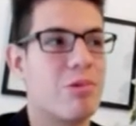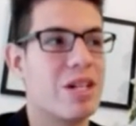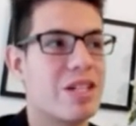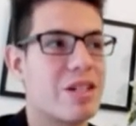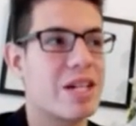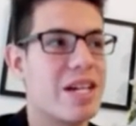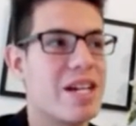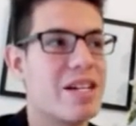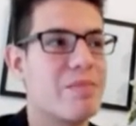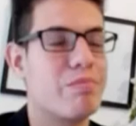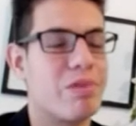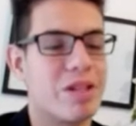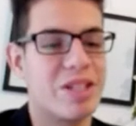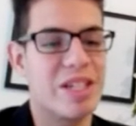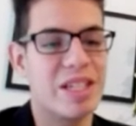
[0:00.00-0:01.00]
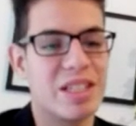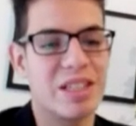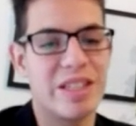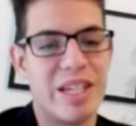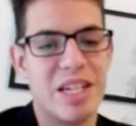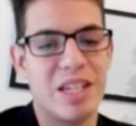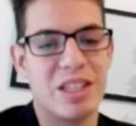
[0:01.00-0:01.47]
we can
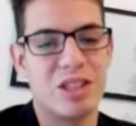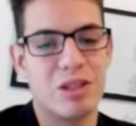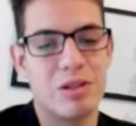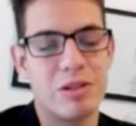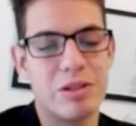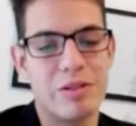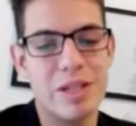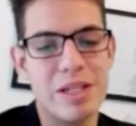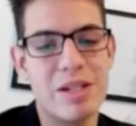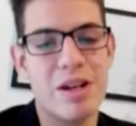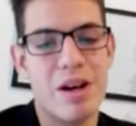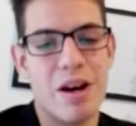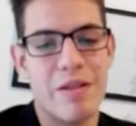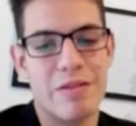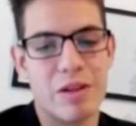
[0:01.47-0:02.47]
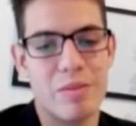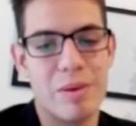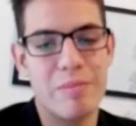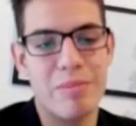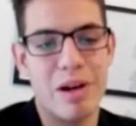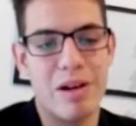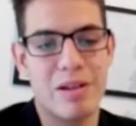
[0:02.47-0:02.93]
predict the children of
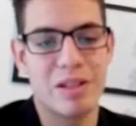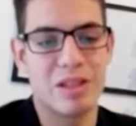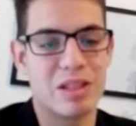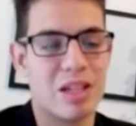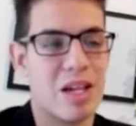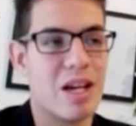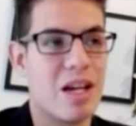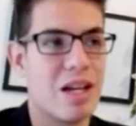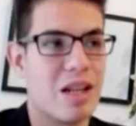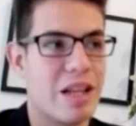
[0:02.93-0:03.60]
human parents,